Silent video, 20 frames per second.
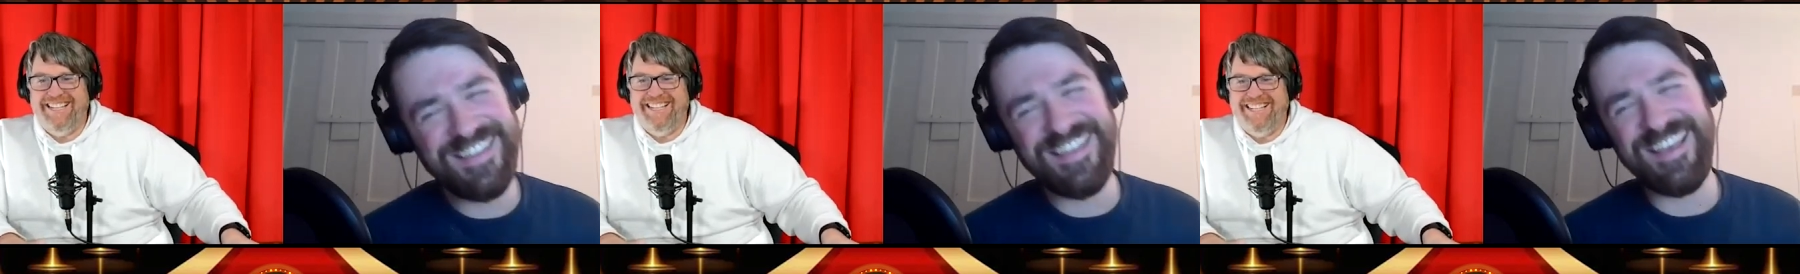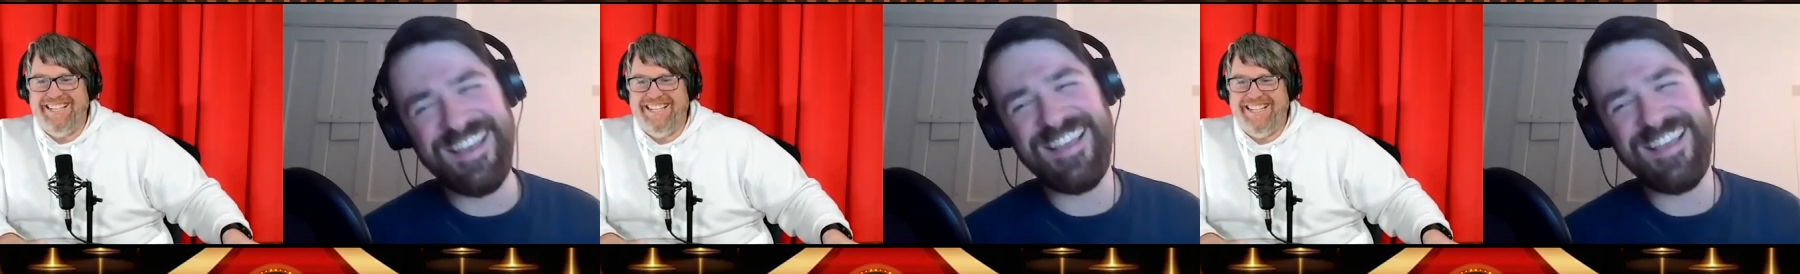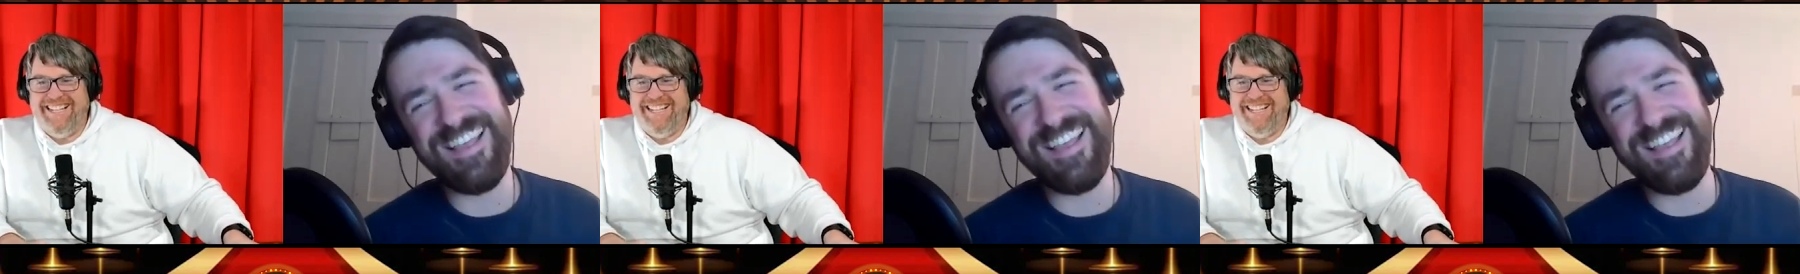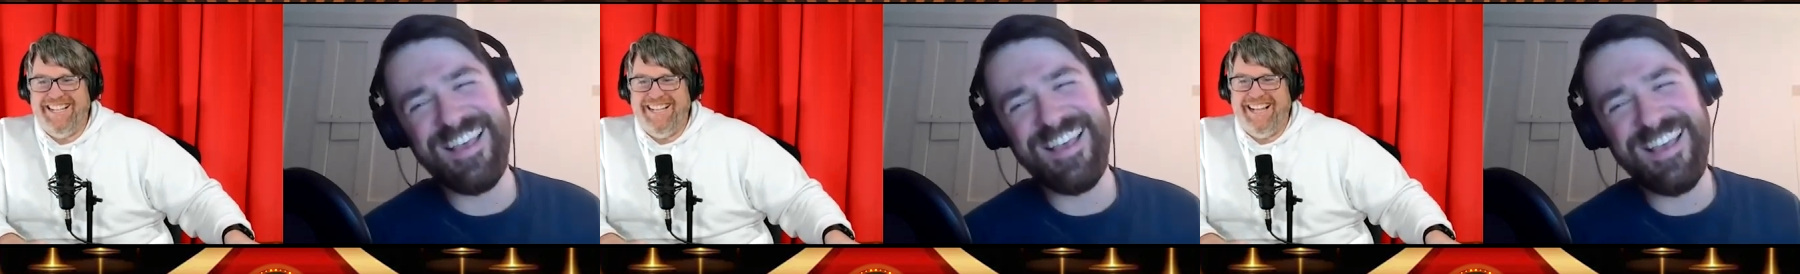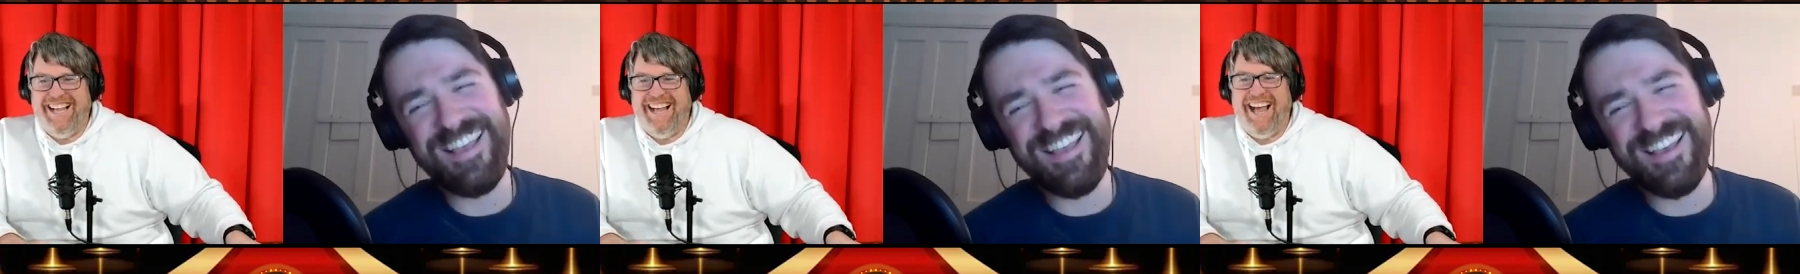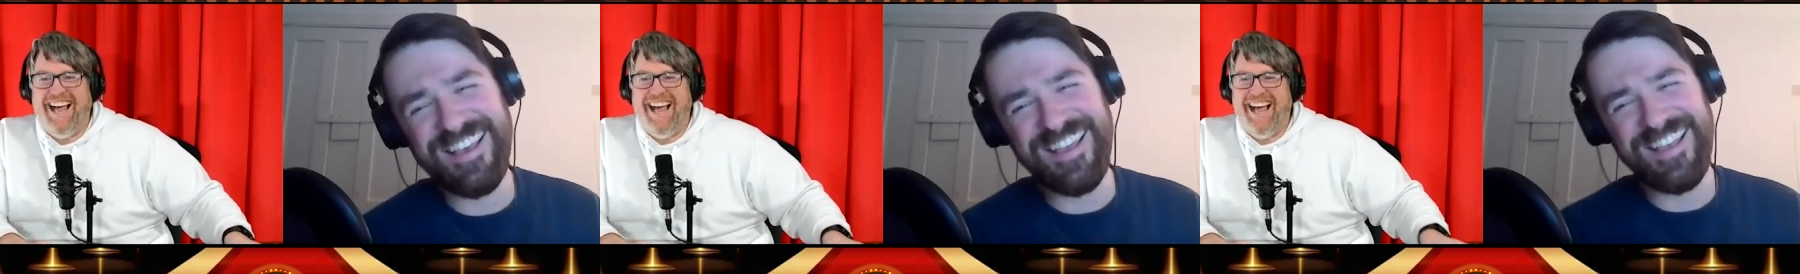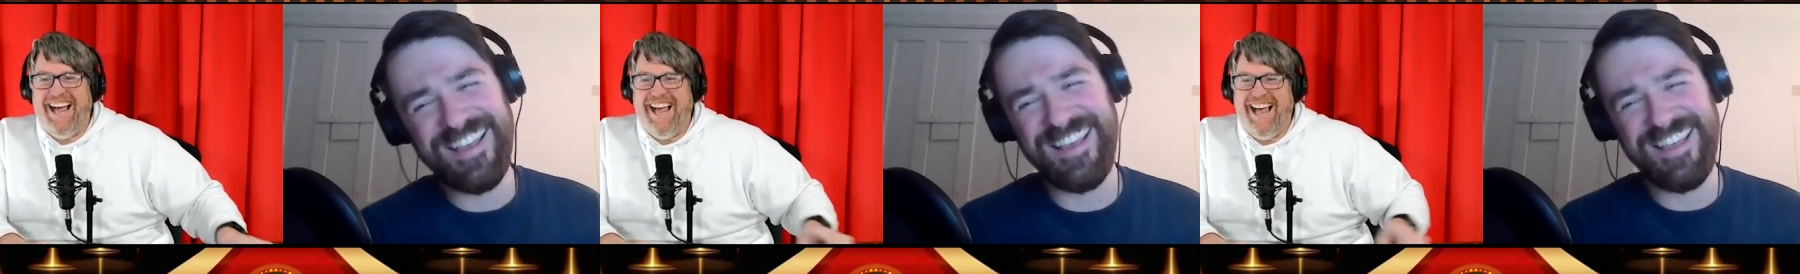
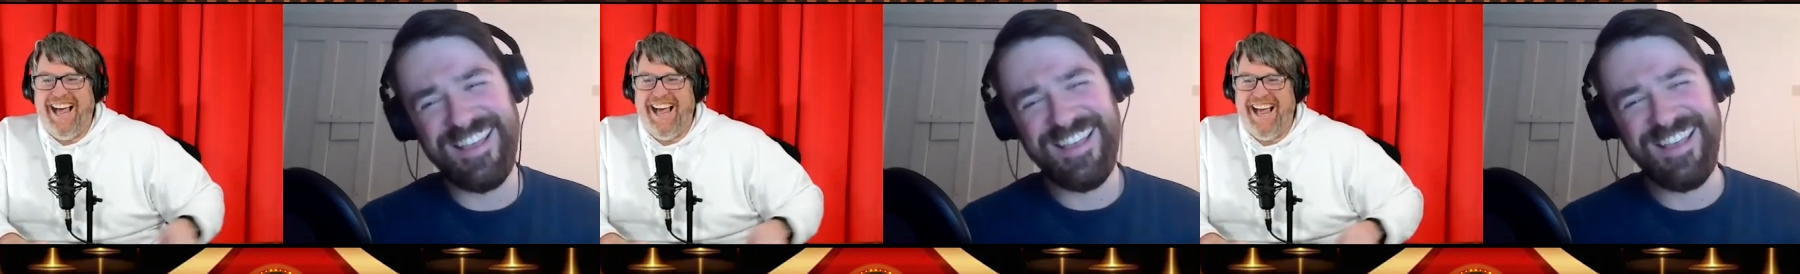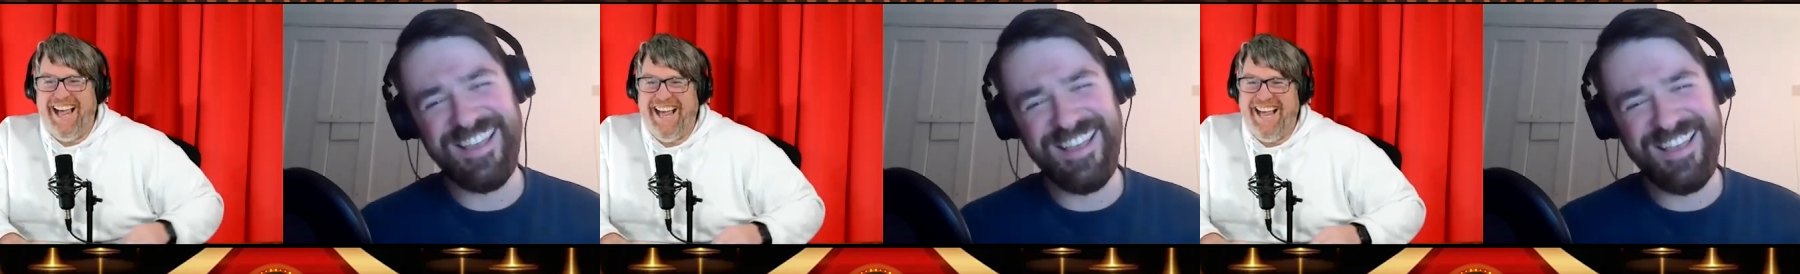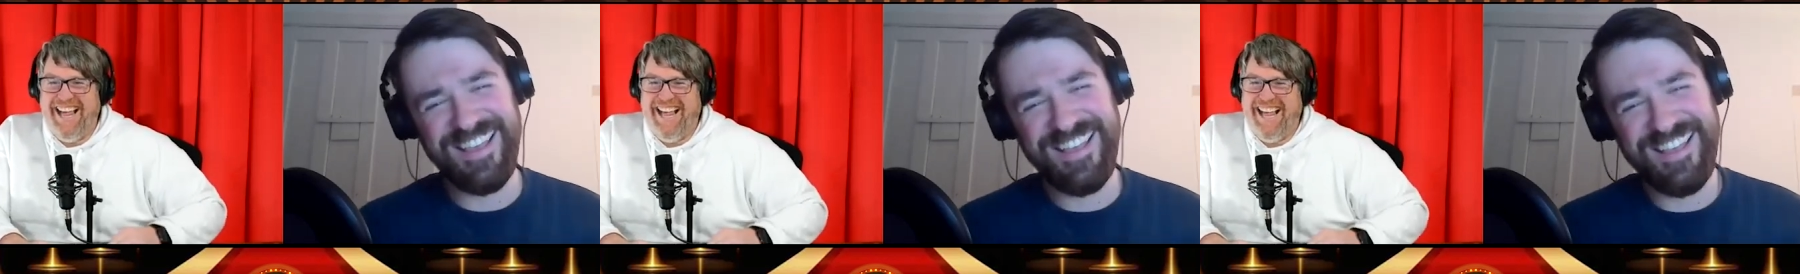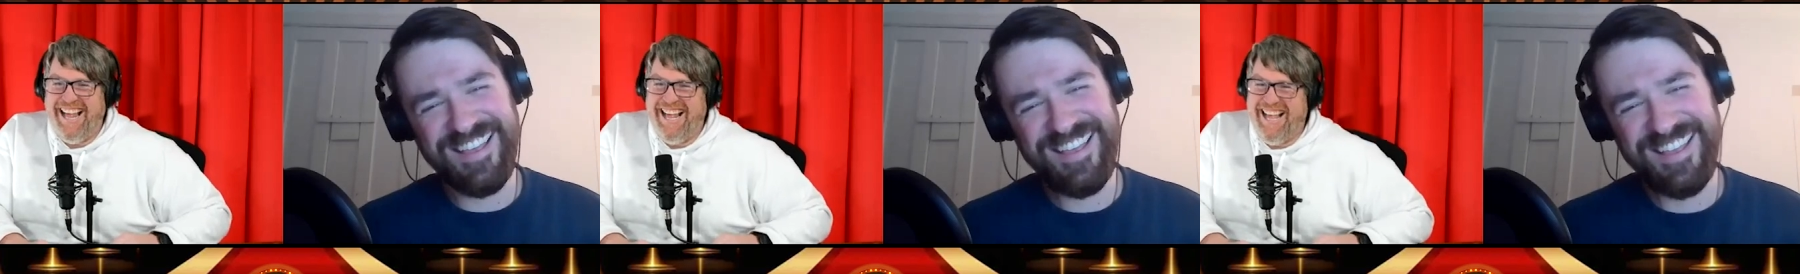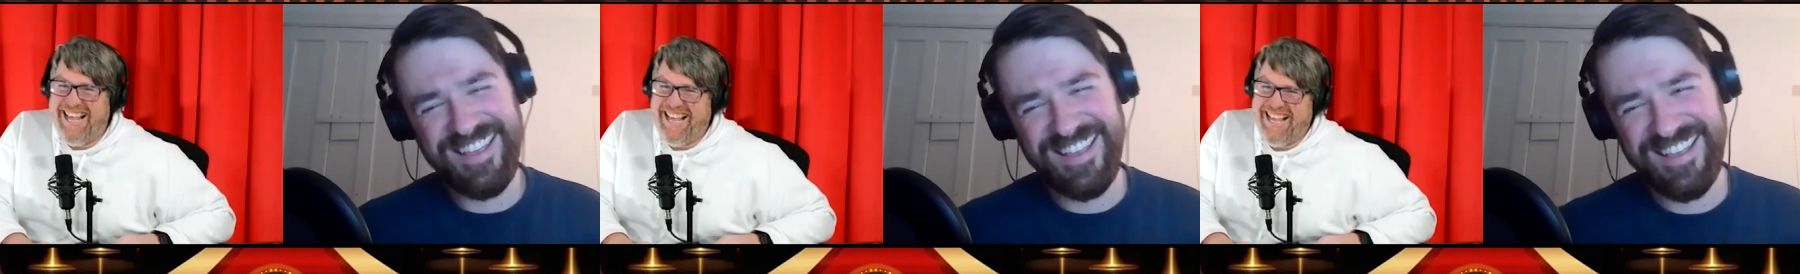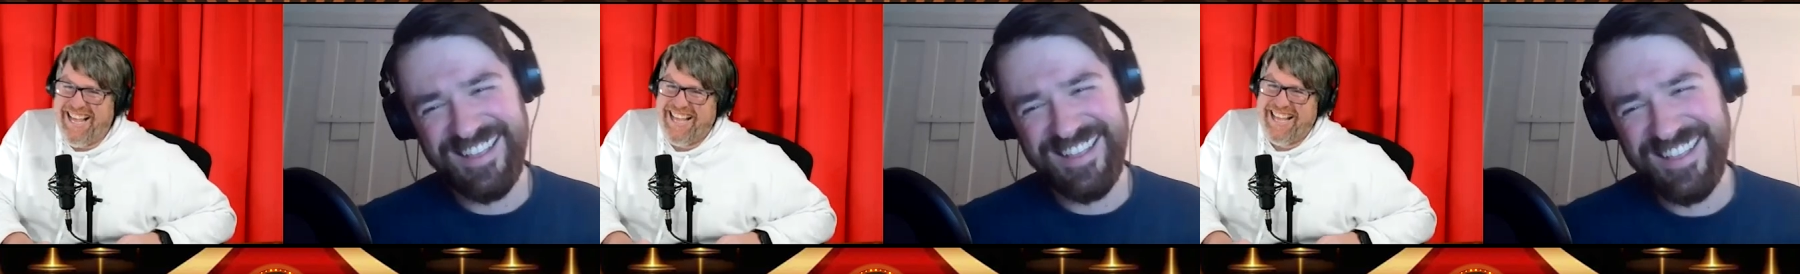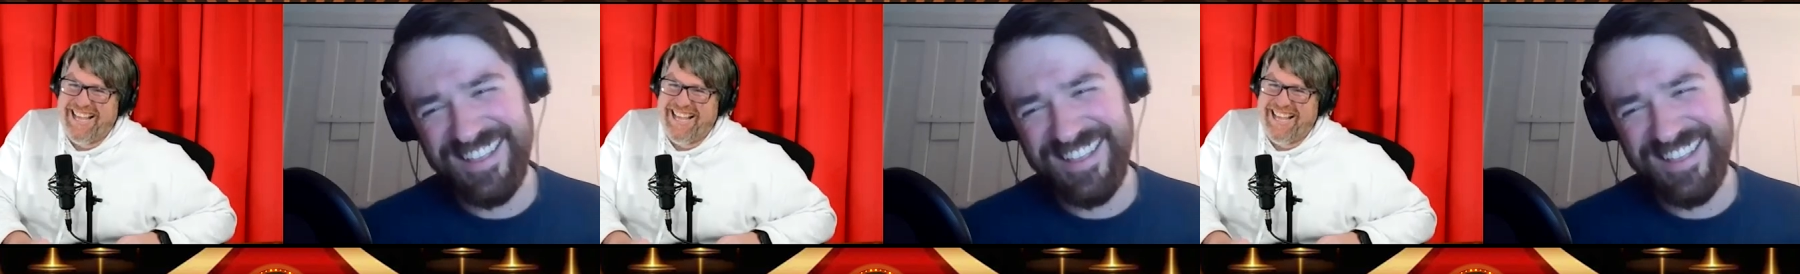[no speech]